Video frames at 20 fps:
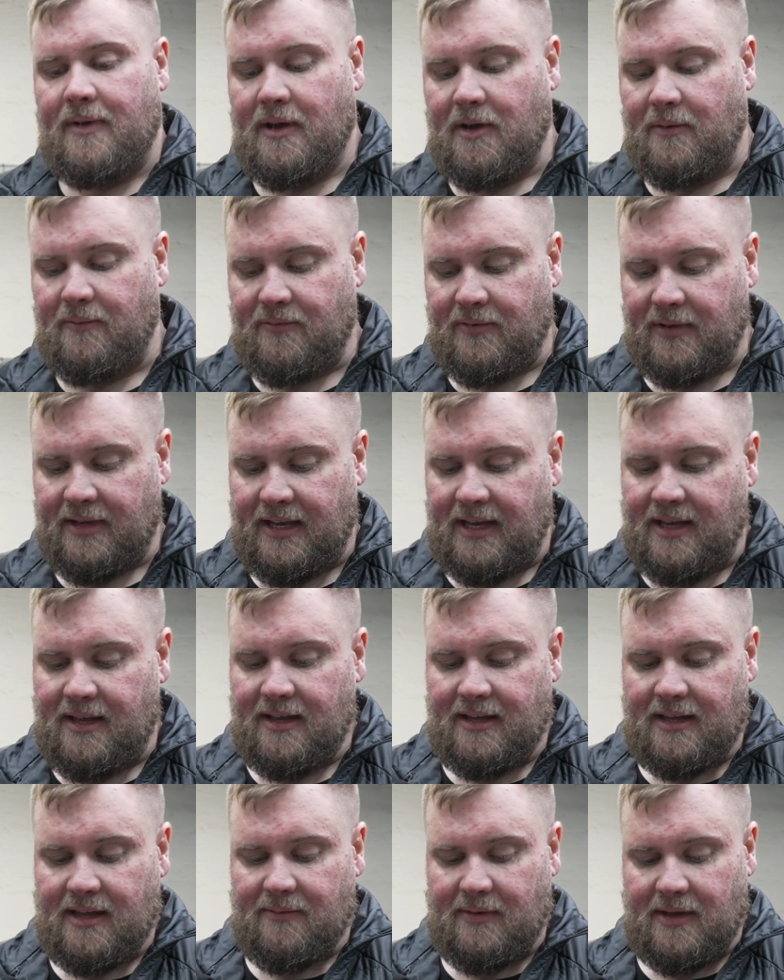hopefully
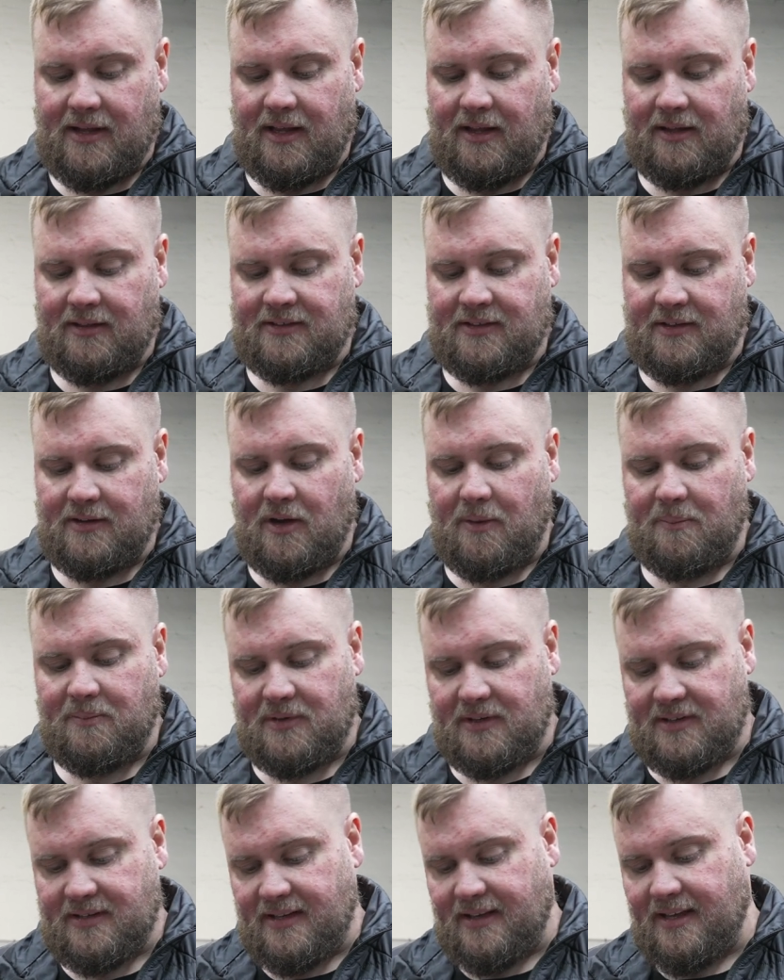give you a little
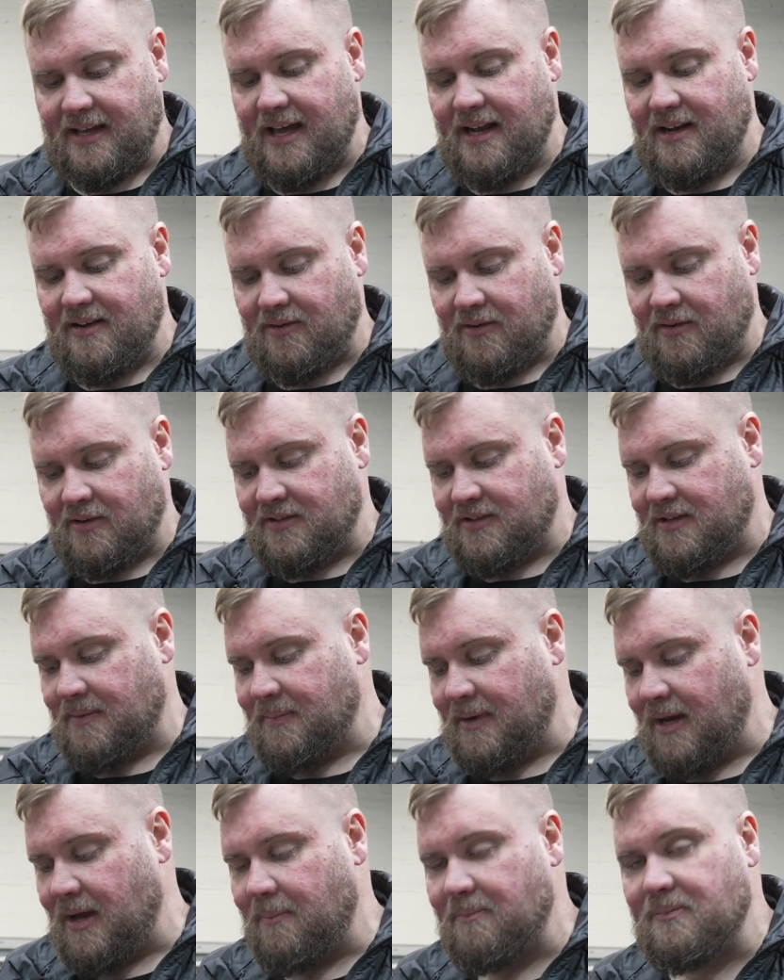synopsis at the end, or a
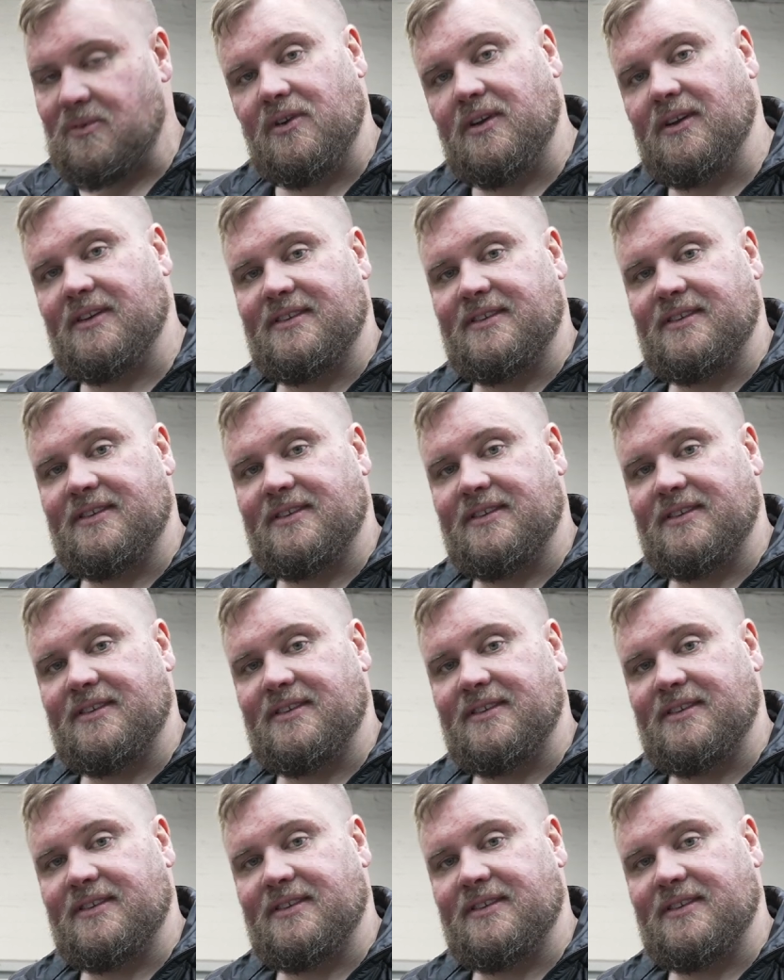summing up should I